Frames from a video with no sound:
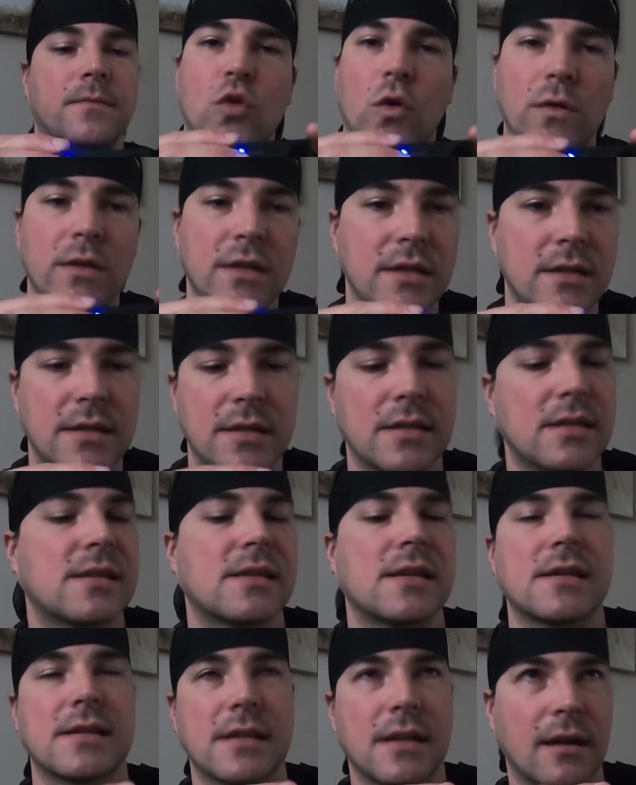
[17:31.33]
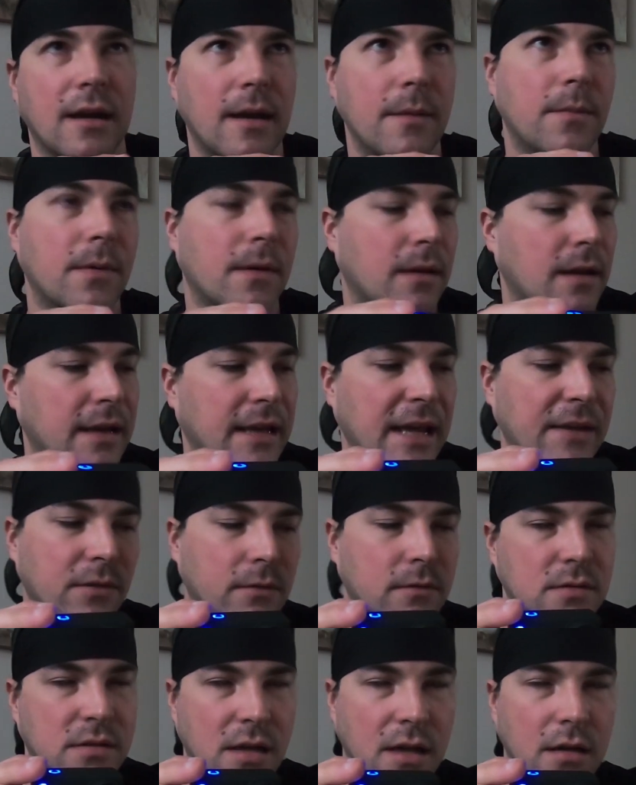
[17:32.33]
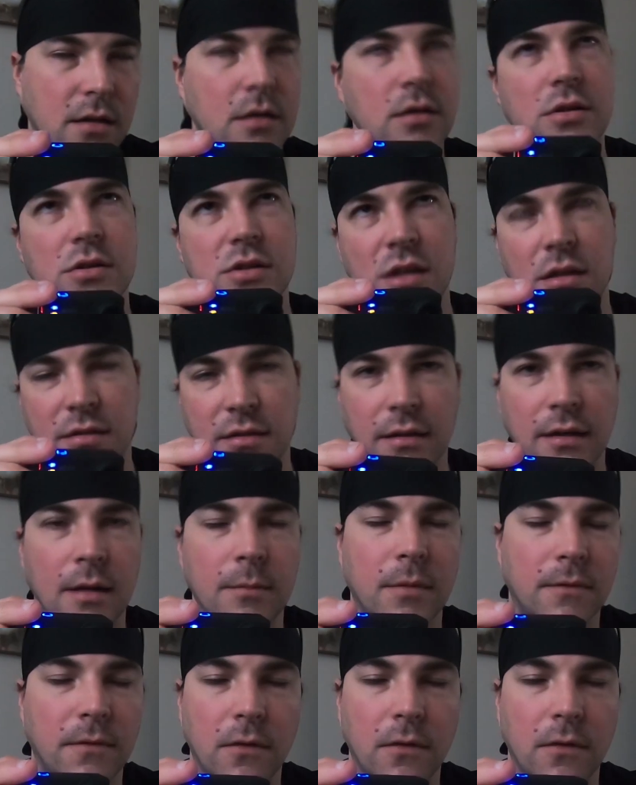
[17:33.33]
Don't need subscribe, like everyone say need subscribe,